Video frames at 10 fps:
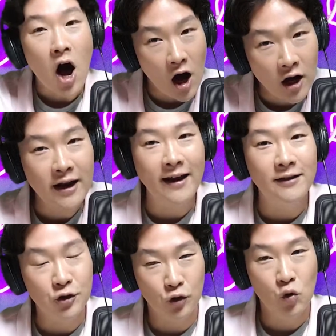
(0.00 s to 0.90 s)

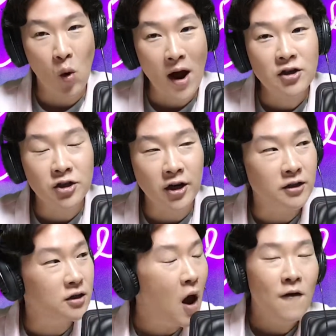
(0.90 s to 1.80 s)
unanswered
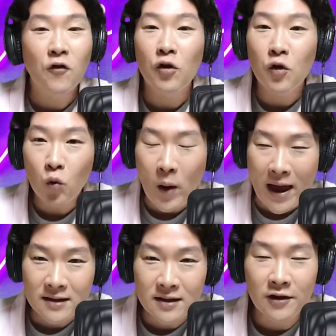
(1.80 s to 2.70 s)
questions for the
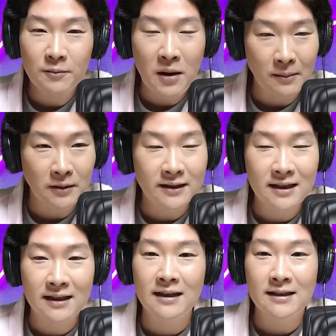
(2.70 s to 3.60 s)
rest of the public to
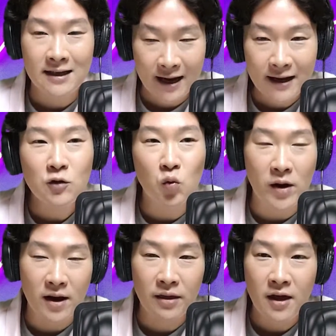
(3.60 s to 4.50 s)
contend
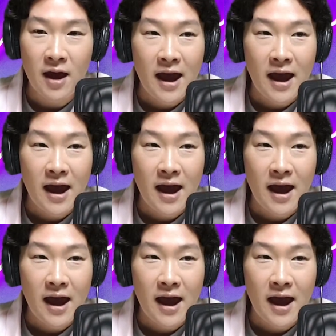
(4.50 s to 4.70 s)
with,